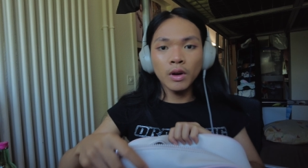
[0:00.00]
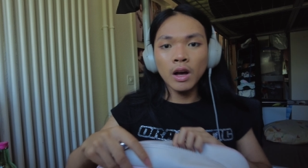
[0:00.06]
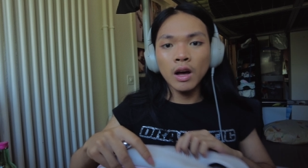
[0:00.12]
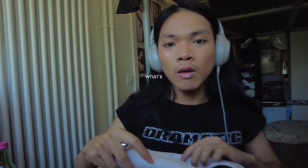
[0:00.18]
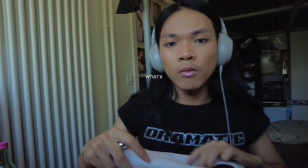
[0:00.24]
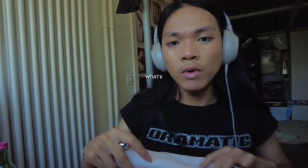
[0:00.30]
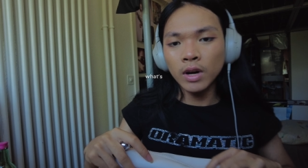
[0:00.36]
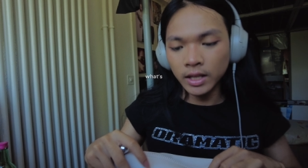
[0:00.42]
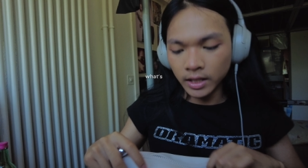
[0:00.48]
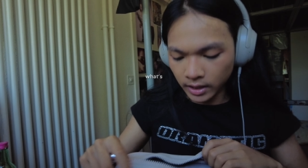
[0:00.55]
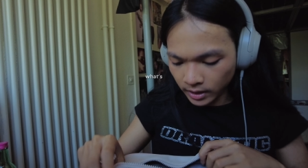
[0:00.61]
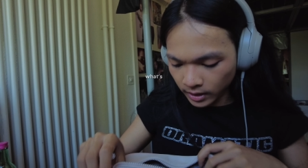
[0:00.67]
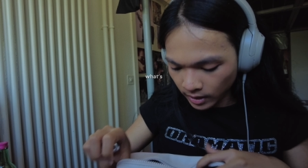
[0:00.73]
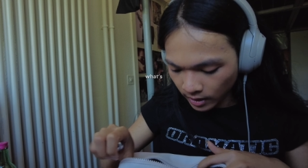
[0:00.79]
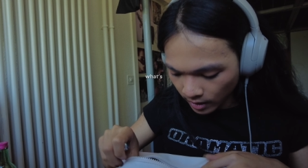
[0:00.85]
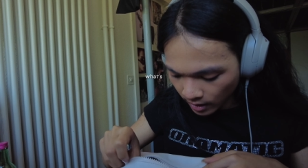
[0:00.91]
a what's
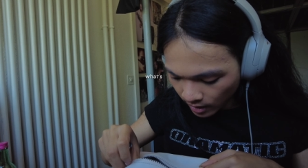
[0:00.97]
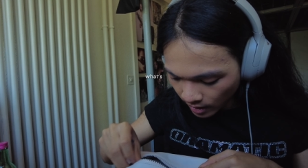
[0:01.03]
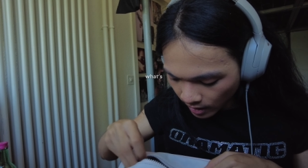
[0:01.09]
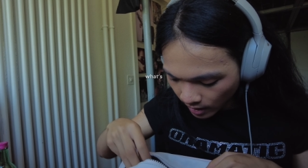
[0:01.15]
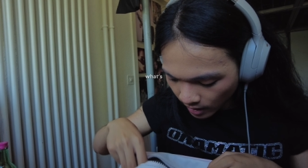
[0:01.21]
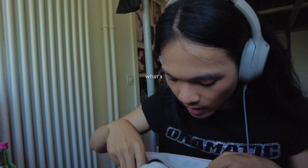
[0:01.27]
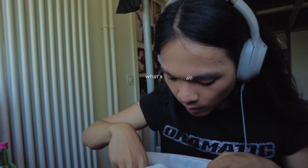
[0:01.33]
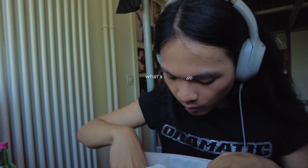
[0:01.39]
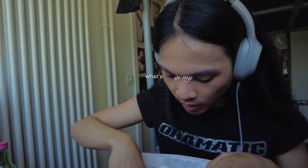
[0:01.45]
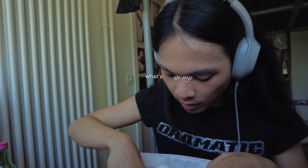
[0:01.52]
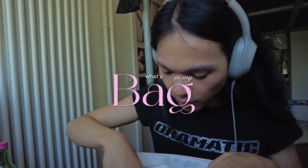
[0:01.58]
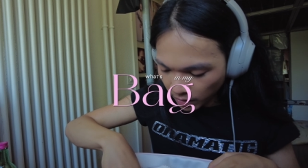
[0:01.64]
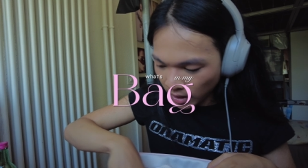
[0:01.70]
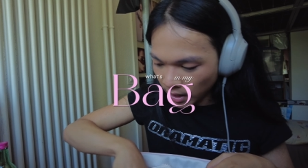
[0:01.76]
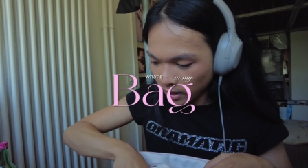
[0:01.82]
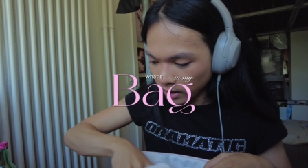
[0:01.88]
in my
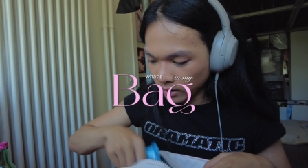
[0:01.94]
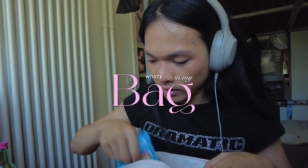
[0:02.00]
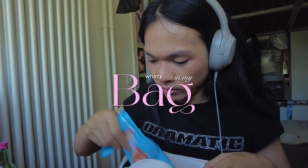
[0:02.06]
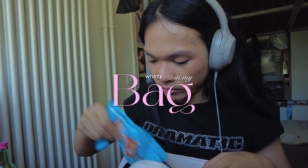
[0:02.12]
bag.